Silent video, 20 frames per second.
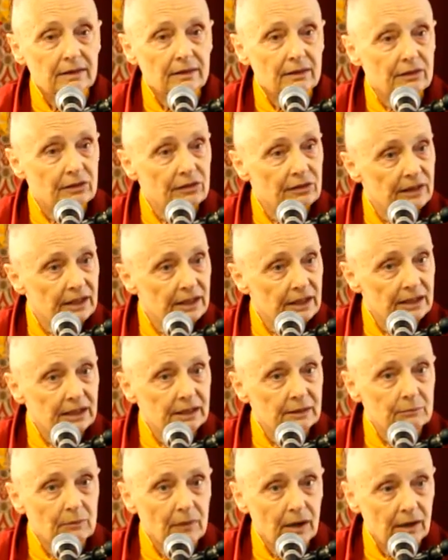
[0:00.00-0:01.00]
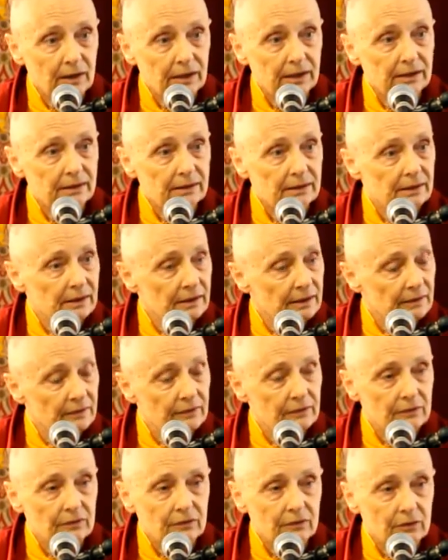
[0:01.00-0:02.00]
The thinking mind
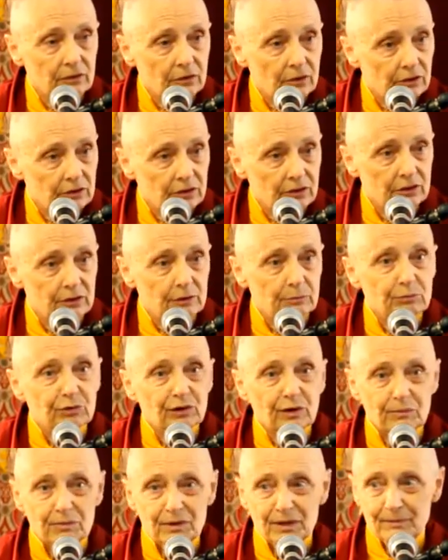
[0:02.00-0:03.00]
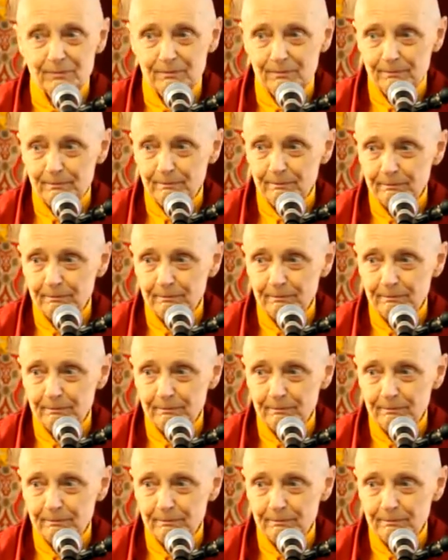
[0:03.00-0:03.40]
is not the problem.